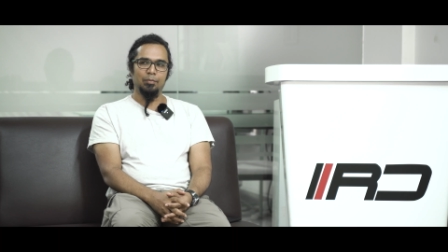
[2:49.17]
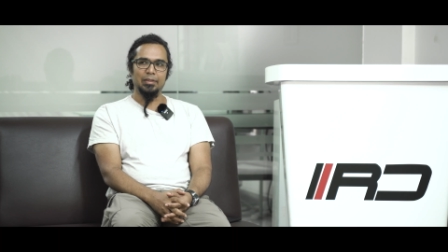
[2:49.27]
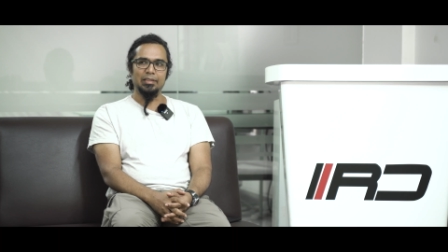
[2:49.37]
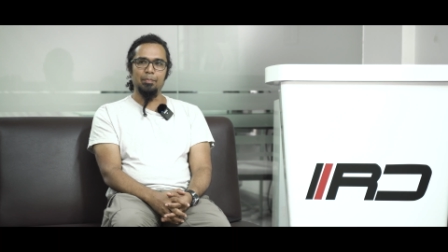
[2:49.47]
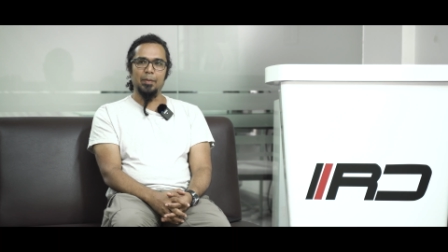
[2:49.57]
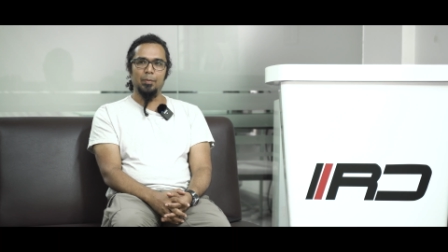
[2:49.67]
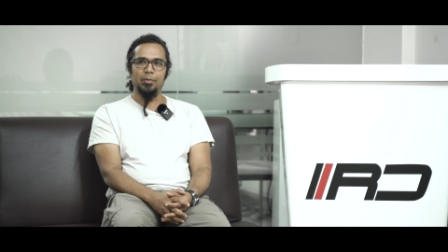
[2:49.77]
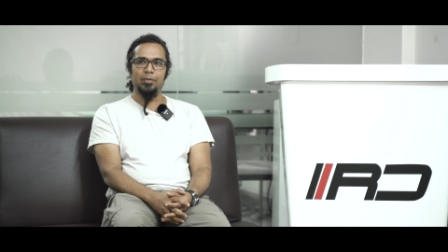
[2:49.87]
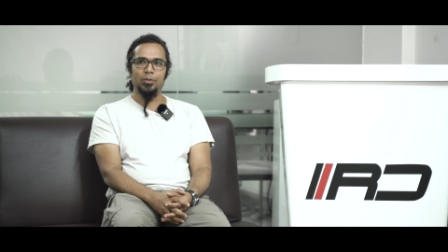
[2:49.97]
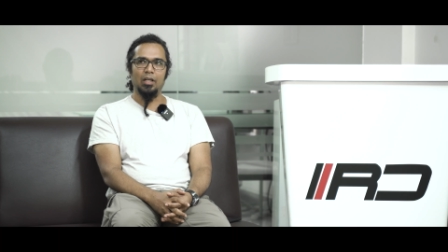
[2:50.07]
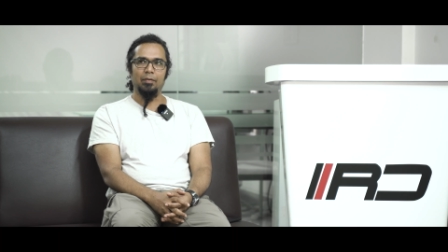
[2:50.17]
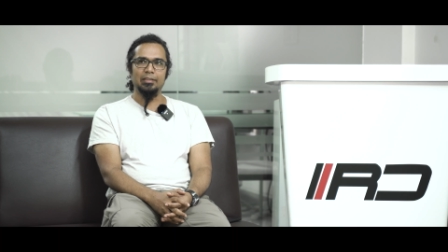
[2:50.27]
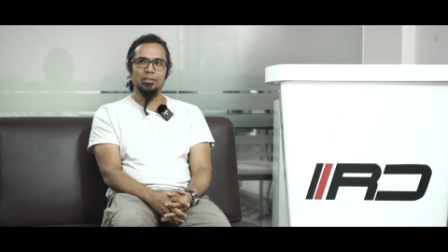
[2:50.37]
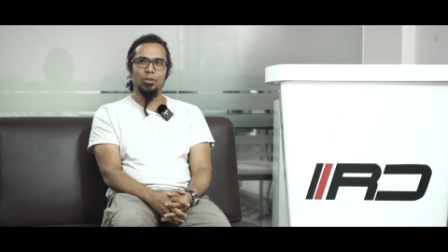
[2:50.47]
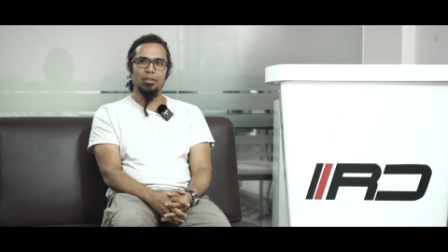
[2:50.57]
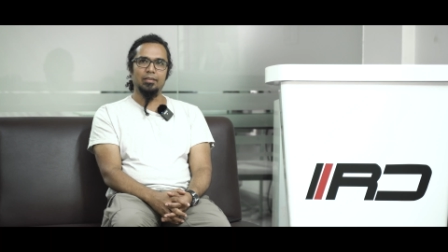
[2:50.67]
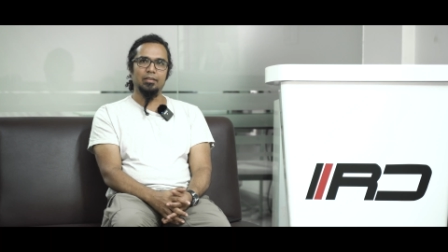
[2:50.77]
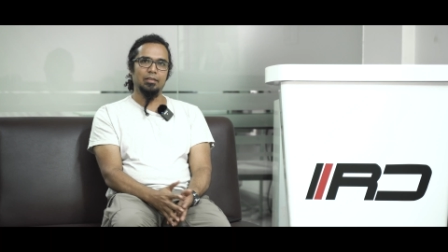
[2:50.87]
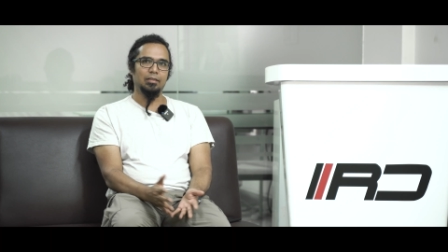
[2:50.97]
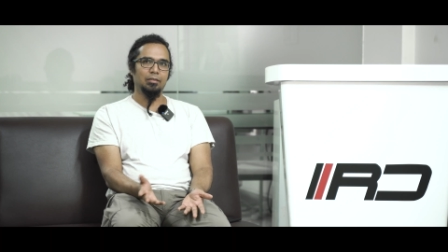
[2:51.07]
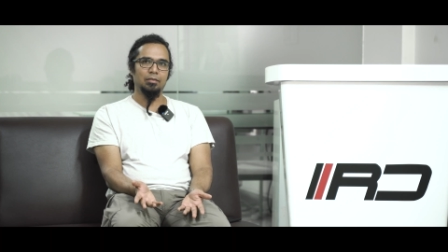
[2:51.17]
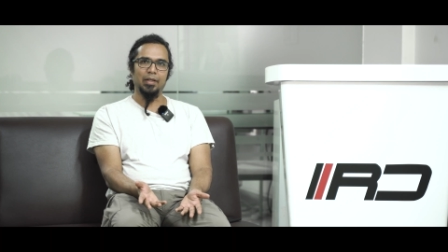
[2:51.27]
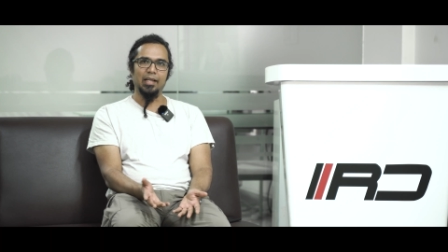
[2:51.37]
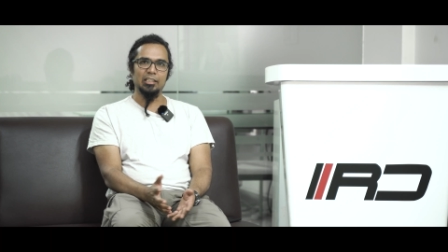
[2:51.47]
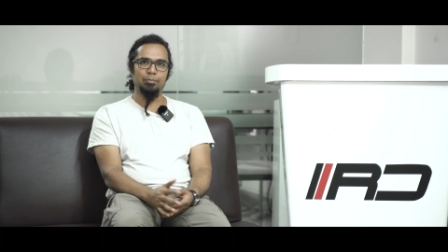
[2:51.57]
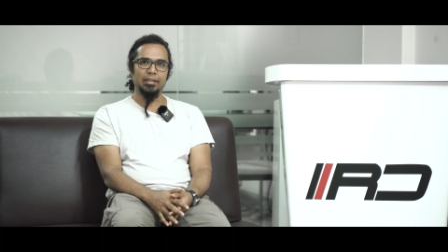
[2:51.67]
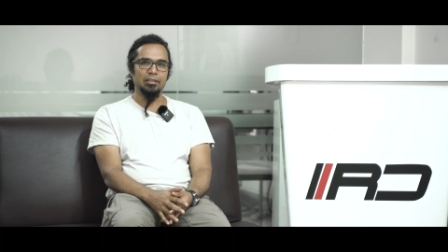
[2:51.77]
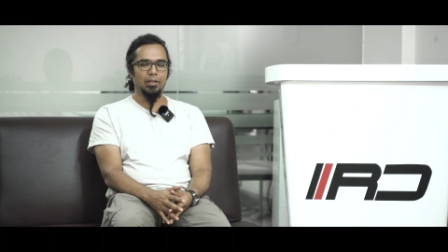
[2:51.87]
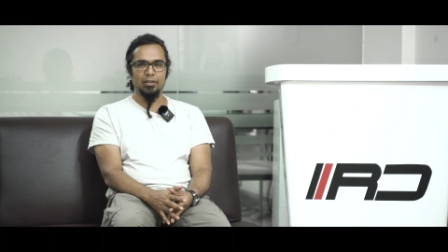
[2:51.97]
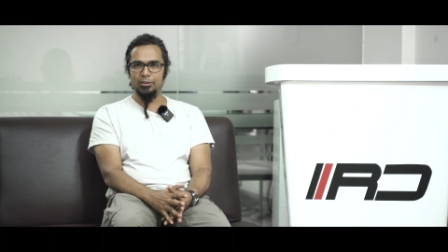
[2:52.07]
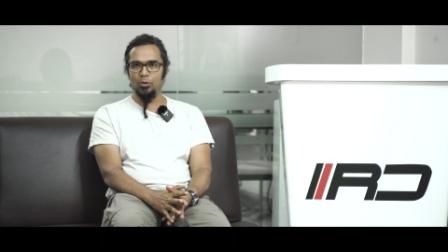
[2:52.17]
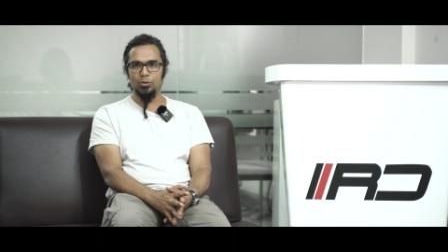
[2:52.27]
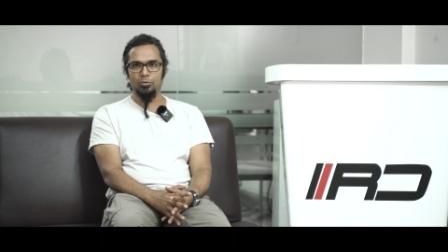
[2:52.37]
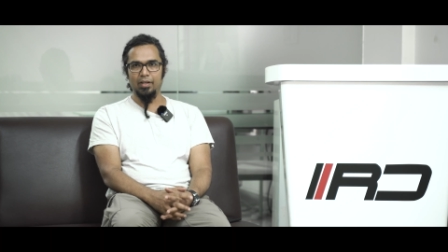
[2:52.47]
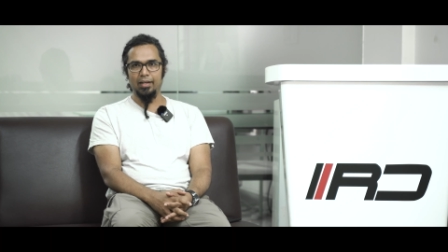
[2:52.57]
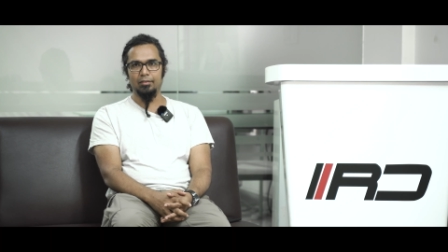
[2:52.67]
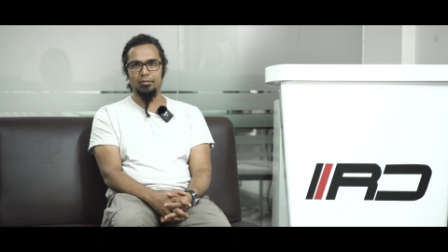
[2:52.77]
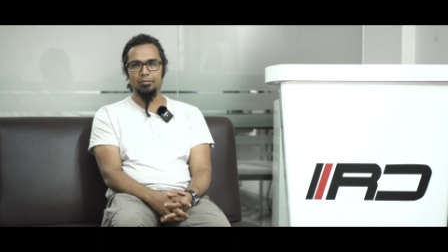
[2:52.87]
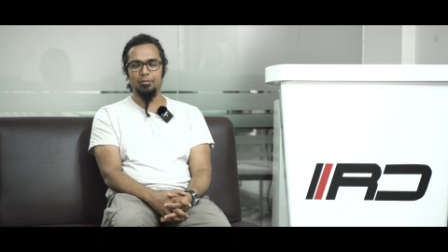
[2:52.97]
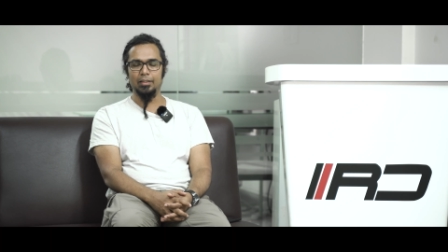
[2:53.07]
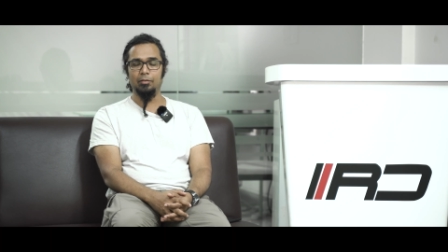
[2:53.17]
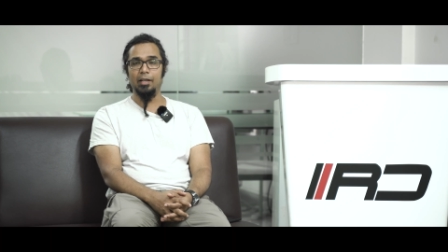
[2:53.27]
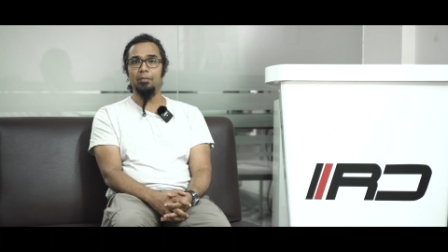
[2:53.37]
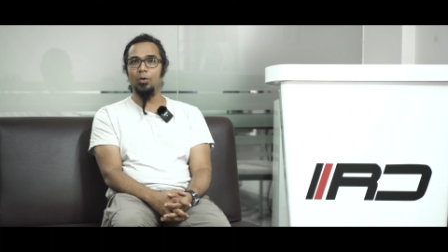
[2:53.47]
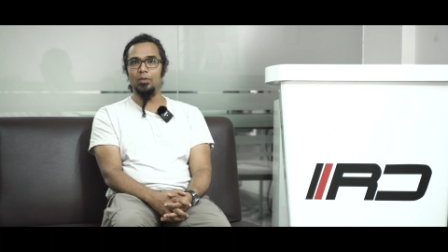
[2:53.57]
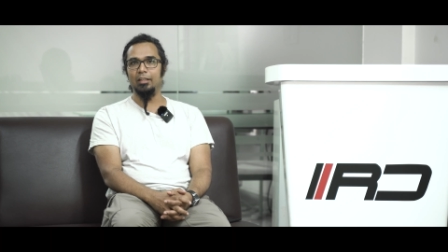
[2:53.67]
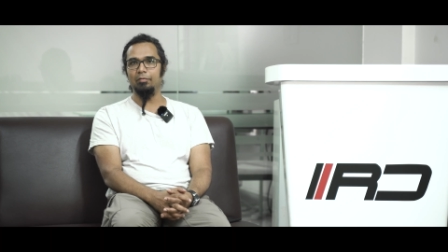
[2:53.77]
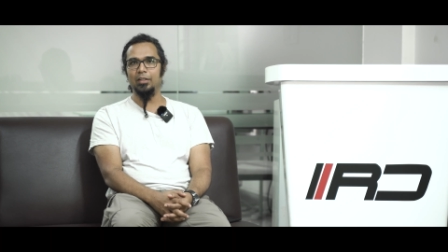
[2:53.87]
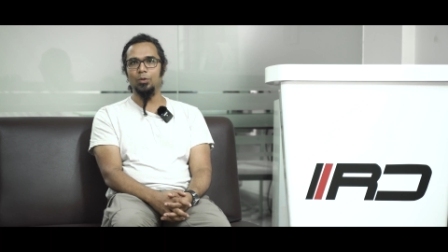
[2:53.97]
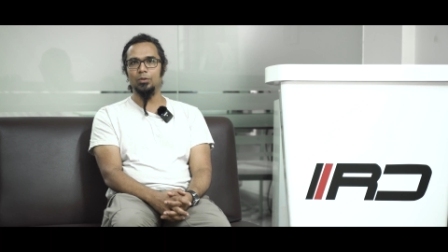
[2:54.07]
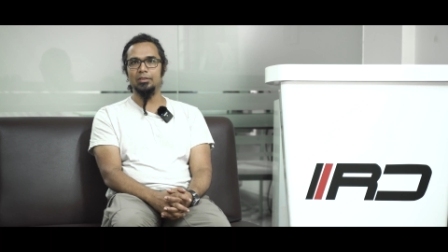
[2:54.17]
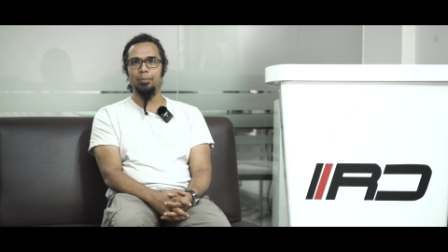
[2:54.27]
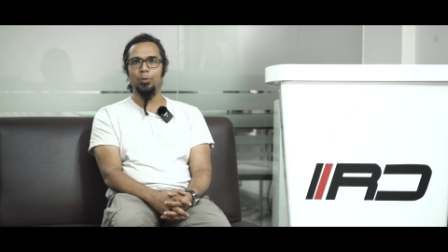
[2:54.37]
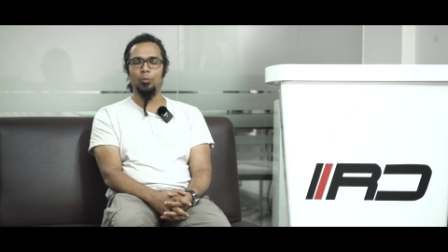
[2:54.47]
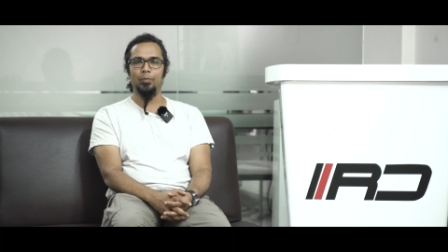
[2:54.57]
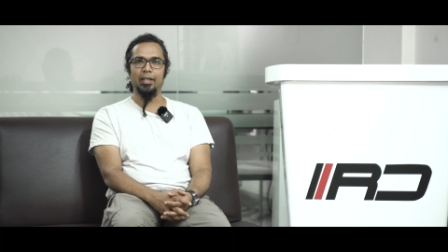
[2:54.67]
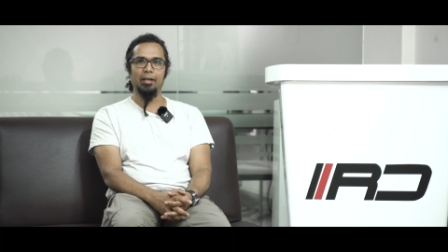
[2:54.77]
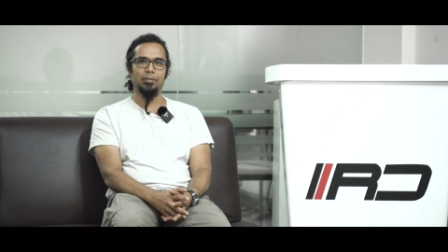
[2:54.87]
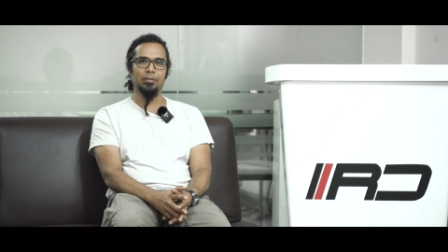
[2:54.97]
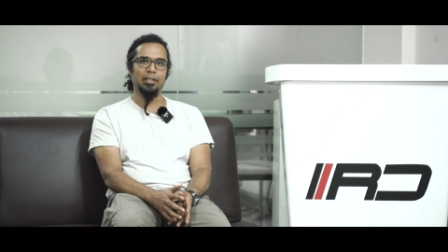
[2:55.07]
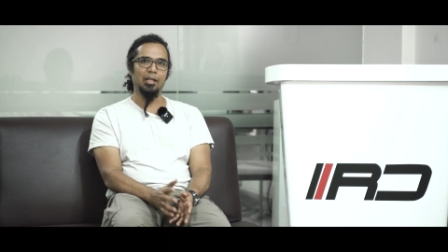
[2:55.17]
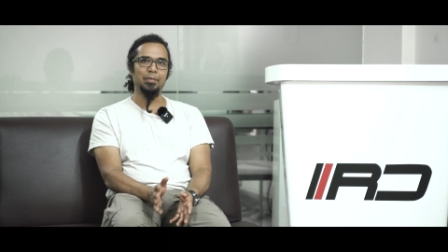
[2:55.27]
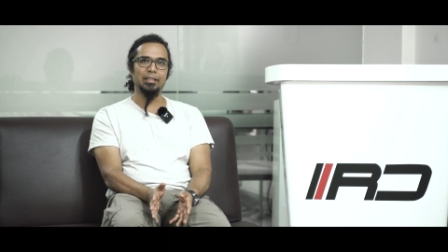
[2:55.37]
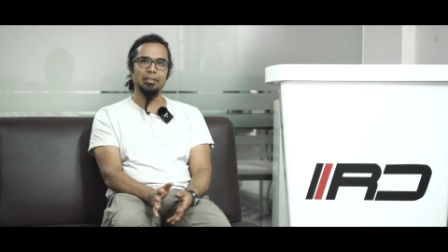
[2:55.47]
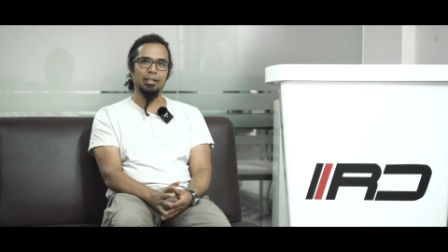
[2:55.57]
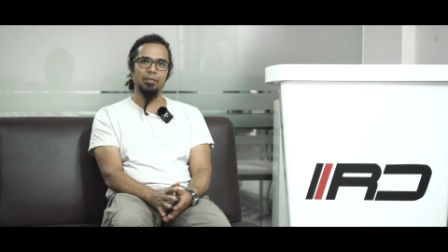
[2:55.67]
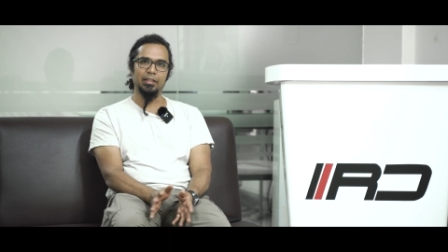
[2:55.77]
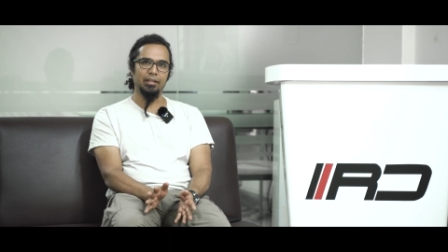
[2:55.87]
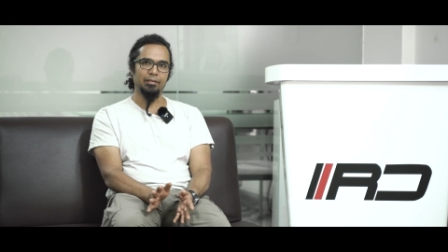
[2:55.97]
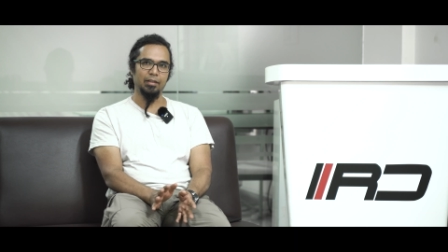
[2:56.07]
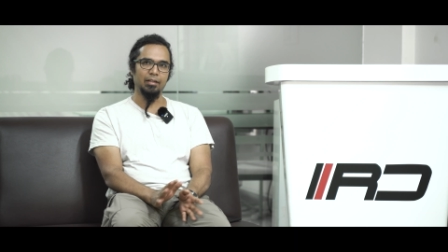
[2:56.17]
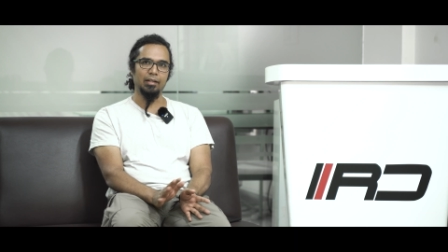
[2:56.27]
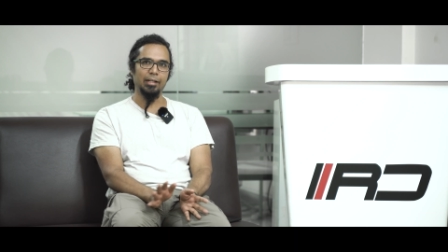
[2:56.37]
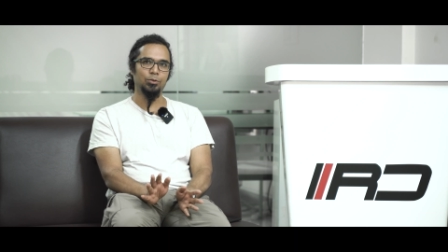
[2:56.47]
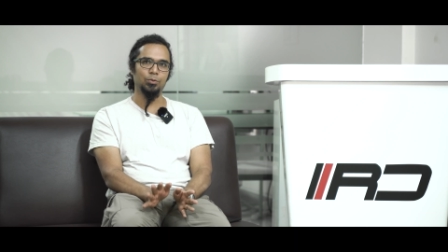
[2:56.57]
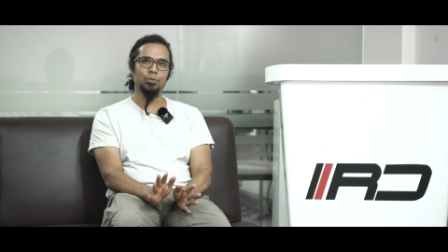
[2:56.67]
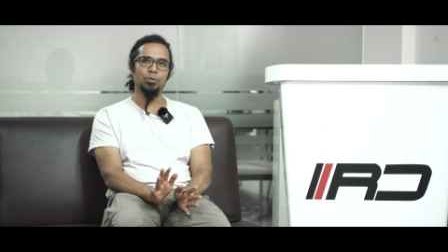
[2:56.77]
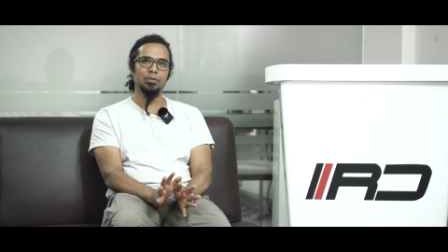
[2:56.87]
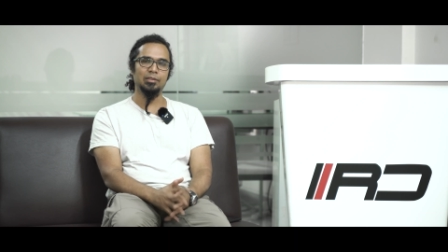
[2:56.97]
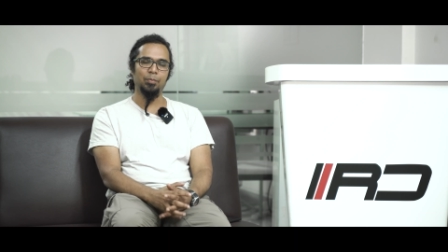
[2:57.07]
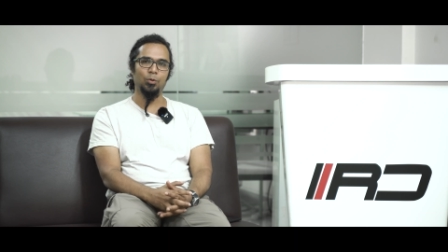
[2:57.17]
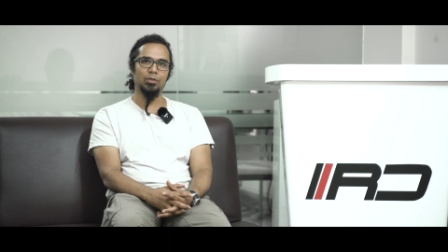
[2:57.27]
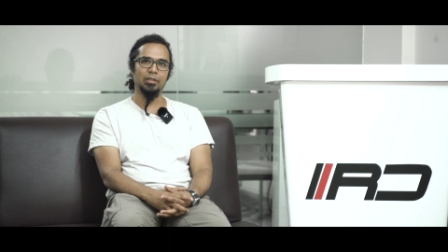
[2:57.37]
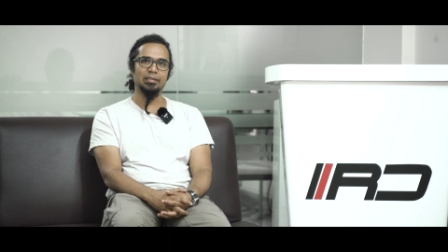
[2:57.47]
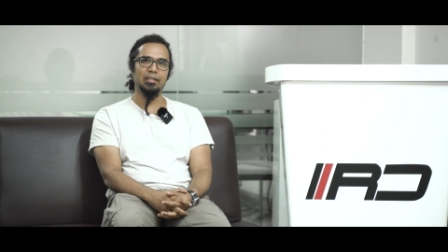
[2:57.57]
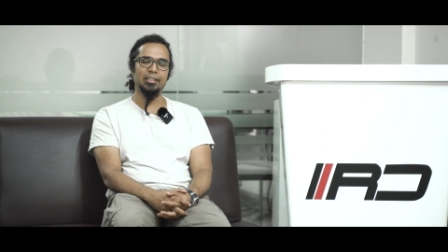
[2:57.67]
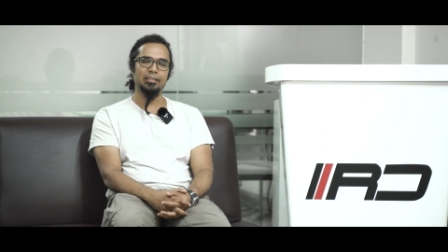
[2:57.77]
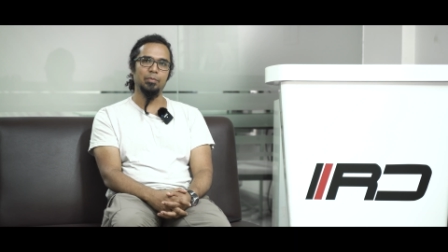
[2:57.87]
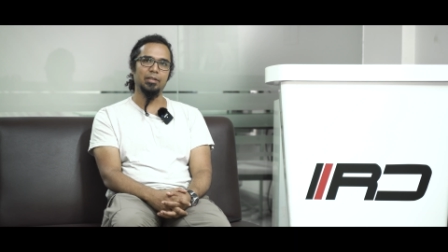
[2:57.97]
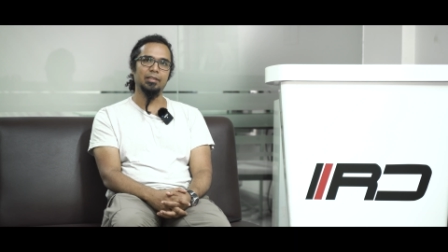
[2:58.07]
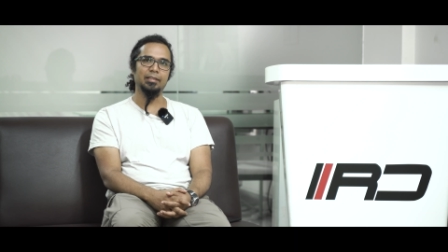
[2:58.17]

But some people prefer to have it installed at mechanic's place, even that's also fine. I think we have online video support, we have a help desk, everything in line to support the installation bit.